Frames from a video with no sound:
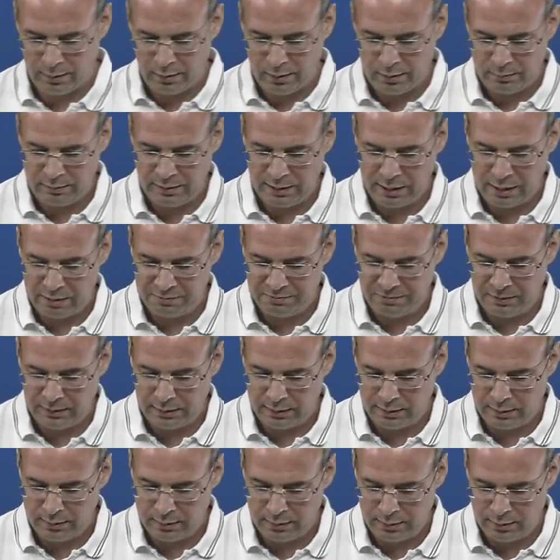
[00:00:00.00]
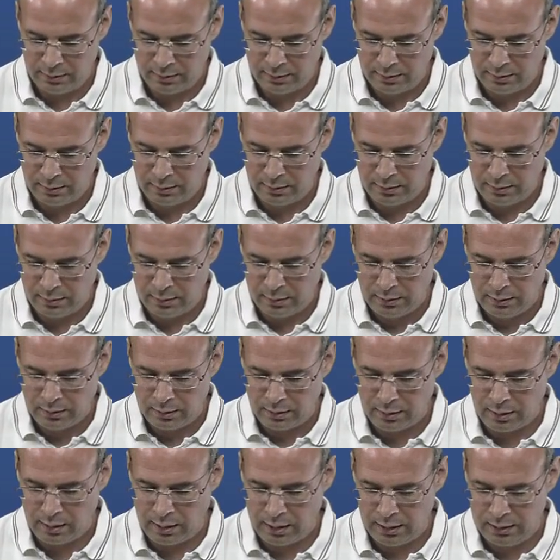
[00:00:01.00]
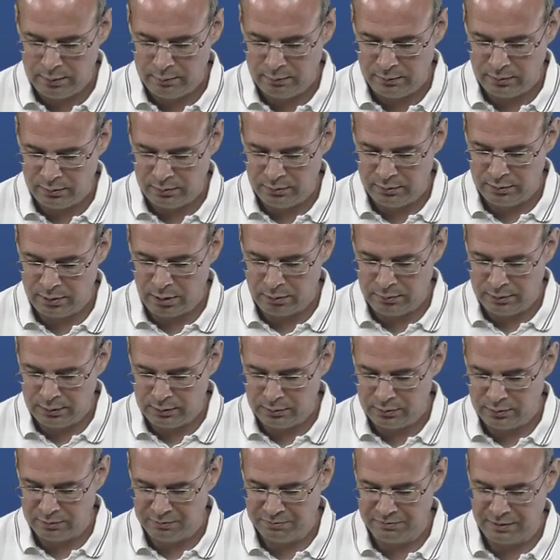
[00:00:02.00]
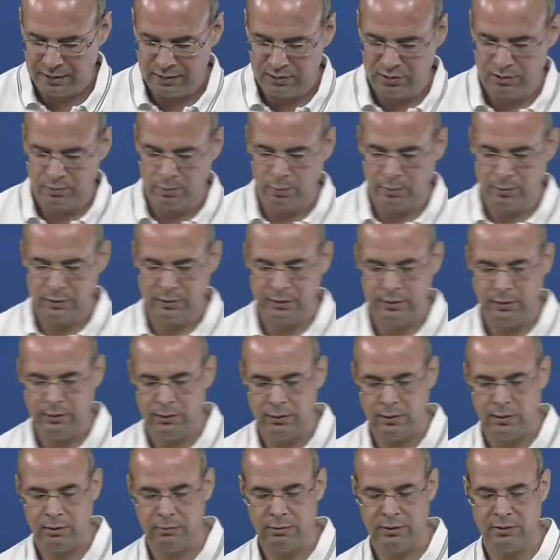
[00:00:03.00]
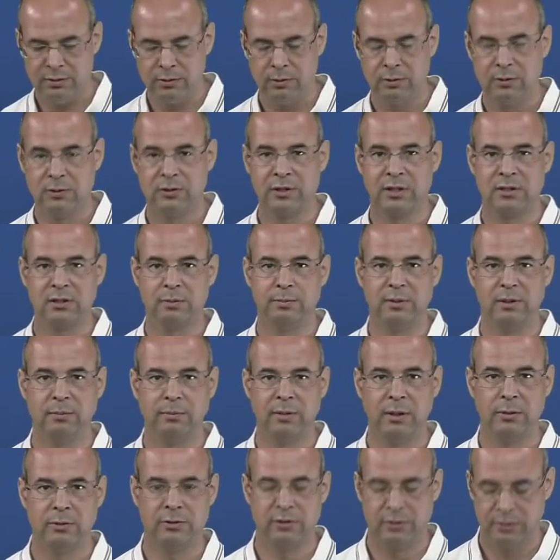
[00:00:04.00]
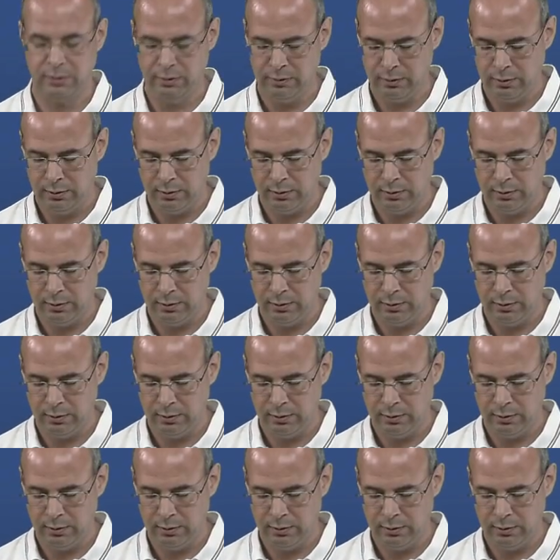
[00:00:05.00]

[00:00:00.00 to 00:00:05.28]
We have here, I'm going to fetch water, which could just be motion,